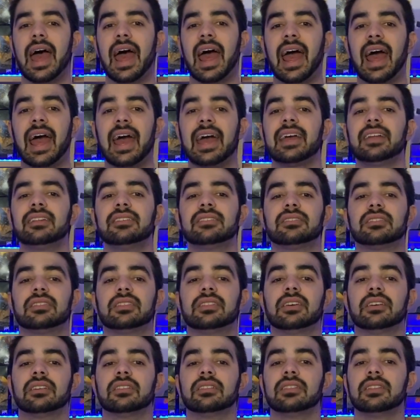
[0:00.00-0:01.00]
and
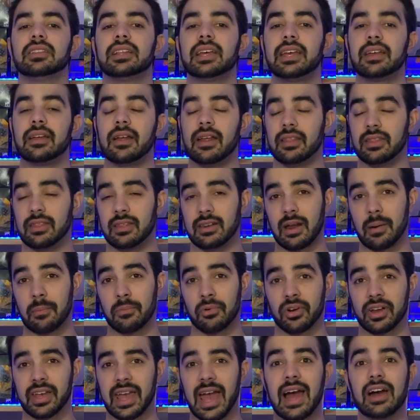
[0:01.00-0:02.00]
the
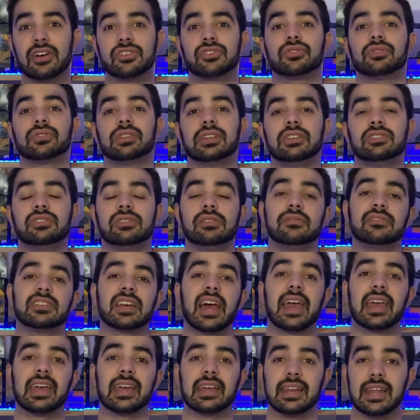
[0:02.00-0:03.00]
number of casualties you've
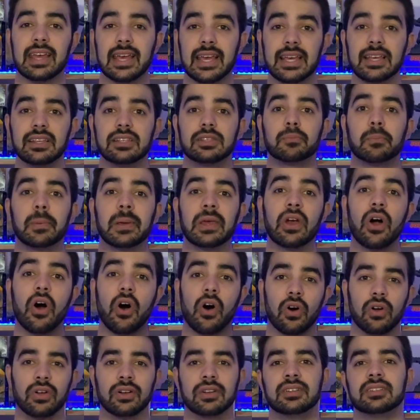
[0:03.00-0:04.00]
taken is
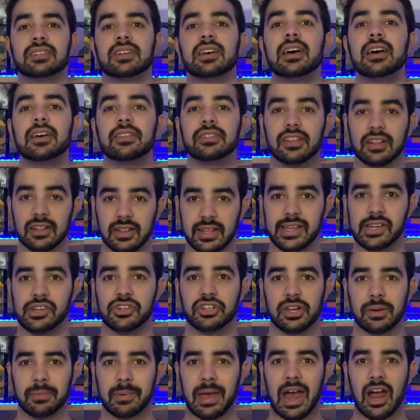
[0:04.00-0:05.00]
beyond the
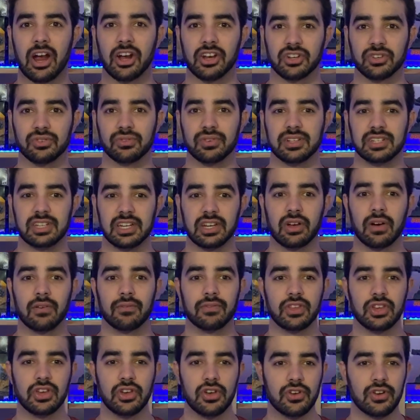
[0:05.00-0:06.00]
leadership characteristic of
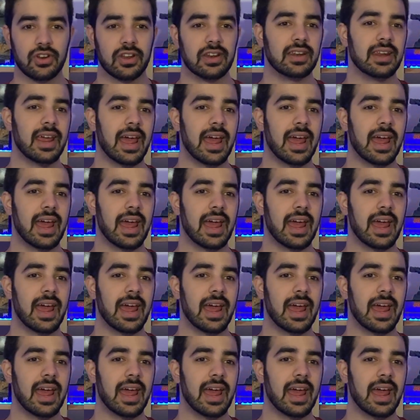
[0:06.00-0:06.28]
the unit.